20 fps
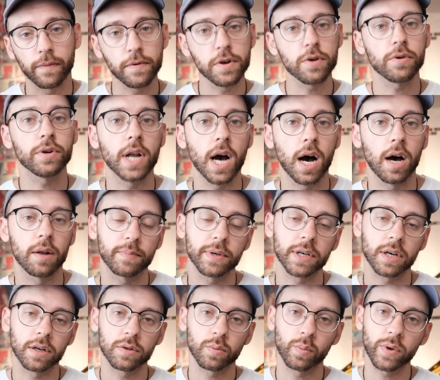fear not,
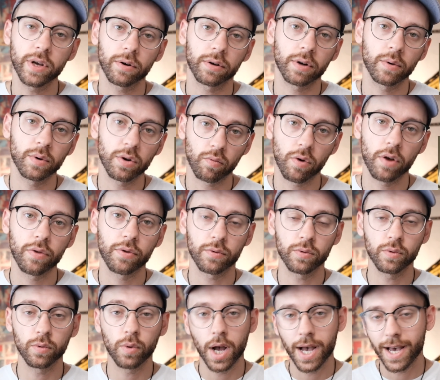because we are going to run
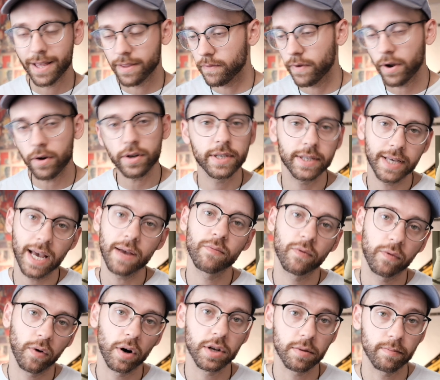through the very
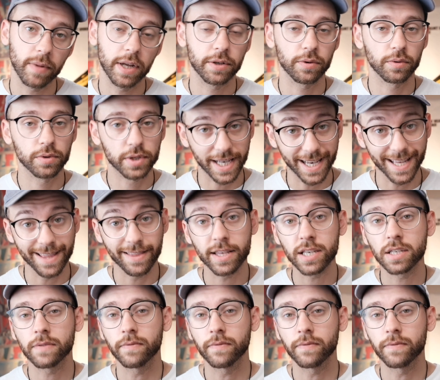same fundamentals in this